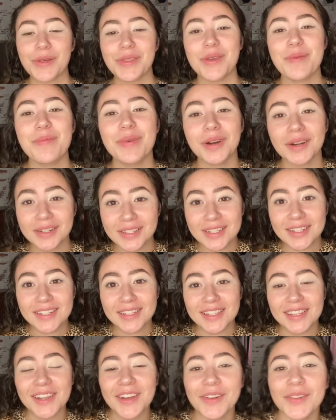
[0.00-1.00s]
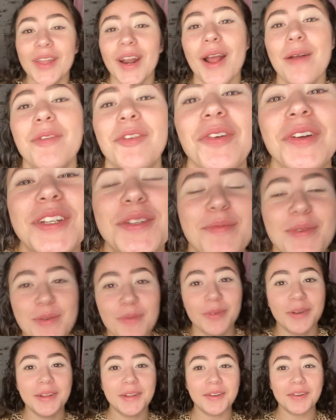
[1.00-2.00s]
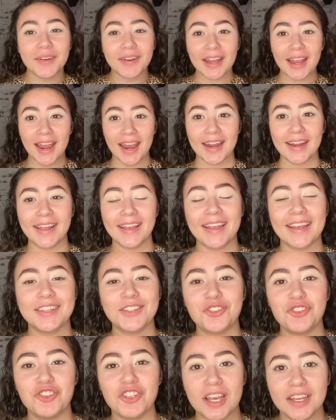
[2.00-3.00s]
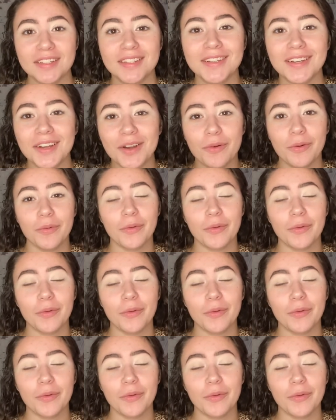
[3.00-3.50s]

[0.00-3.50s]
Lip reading: the person's look that I'm going to be recreating is Jessica